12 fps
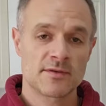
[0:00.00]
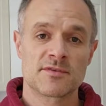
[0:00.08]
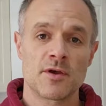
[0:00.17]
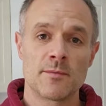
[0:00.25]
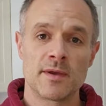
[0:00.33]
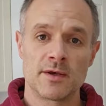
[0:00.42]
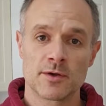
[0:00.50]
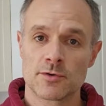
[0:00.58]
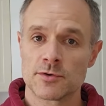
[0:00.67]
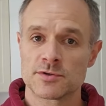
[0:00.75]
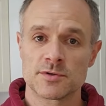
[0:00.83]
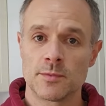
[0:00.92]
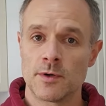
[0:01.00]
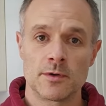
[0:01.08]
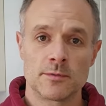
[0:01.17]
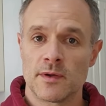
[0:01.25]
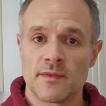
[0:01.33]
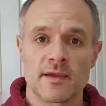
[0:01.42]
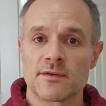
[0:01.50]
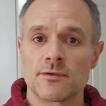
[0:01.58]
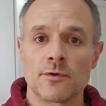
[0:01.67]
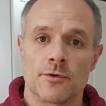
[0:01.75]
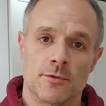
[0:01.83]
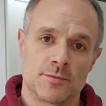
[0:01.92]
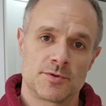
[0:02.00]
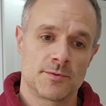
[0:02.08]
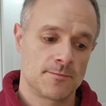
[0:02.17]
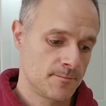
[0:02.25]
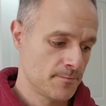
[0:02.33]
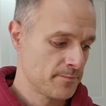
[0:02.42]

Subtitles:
there's so many across the world where that's not an option.